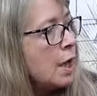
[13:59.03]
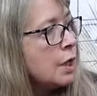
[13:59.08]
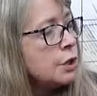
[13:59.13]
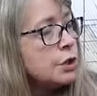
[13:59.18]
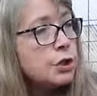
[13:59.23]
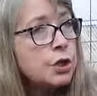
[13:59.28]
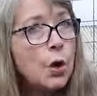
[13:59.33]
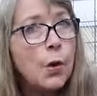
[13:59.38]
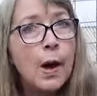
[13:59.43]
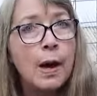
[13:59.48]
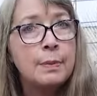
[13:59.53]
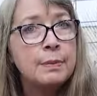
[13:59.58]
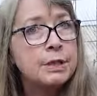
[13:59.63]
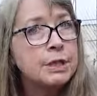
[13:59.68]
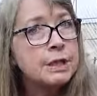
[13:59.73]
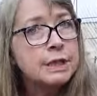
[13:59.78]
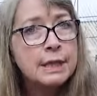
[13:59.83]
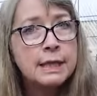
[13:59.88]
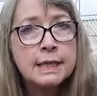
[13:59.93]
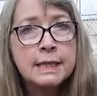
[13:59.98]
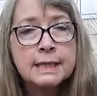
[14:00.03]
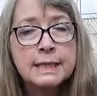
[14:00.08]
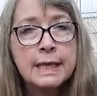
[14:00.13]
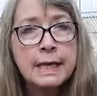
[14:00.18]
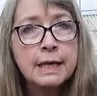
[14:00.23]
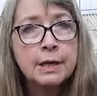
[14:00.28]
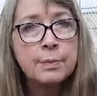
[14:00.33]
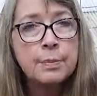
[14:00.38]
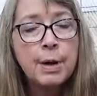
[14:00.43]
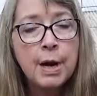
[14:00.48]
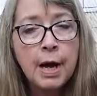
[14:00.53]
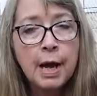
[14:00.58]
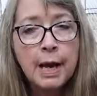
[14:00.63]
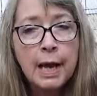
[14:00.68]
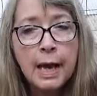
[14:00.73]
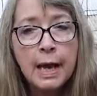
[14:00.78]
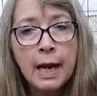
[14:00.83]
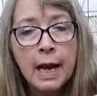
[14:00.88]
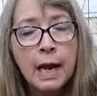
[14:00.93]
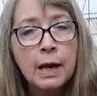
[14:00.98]
So I'm just going to say goodbye,
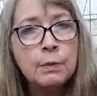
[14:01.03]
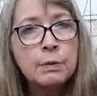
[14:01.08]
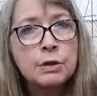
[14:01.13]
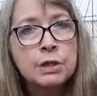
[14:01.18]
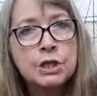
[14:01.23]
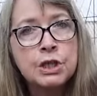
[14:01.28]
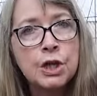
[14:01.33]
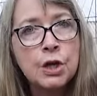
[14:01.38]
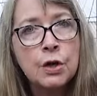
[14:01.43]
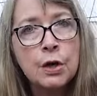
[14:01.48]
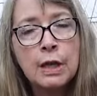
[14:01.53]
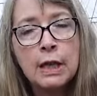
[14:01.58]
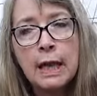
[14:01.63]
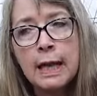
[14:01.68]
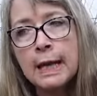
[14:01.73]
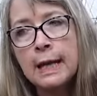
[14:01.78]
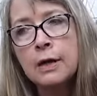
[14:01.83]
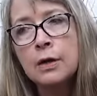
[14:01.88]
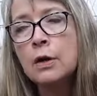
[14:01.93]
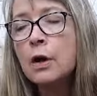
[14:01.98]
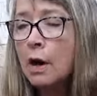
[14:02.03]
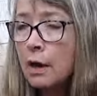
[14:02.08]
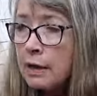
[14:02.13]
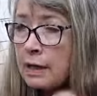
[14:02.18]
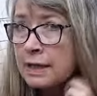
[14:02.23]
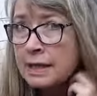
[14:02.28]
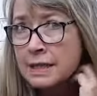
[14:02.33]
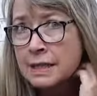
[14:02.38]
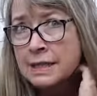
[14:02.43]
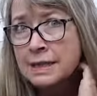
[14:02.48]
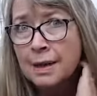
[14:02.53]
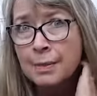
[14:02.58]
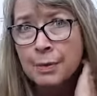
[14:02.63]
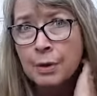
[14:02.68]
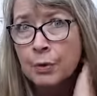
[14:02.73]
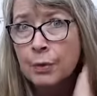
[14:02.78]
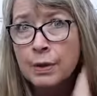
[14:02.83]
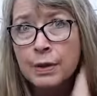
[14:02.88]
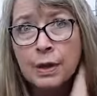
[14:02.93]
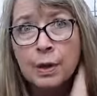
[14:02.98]
and I will share later on in the
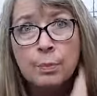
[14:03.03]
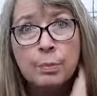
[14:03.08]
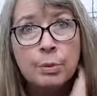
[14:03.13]
summer when they're